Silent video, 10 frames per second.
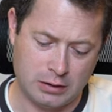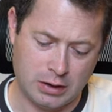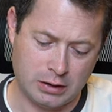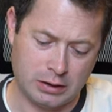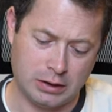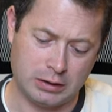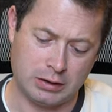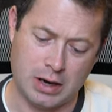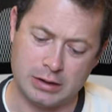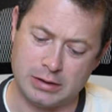uh, get in
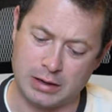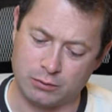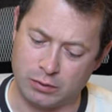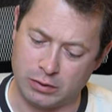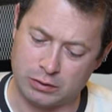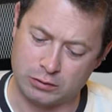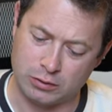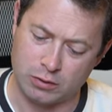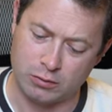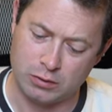contact with it.
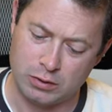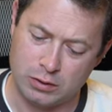So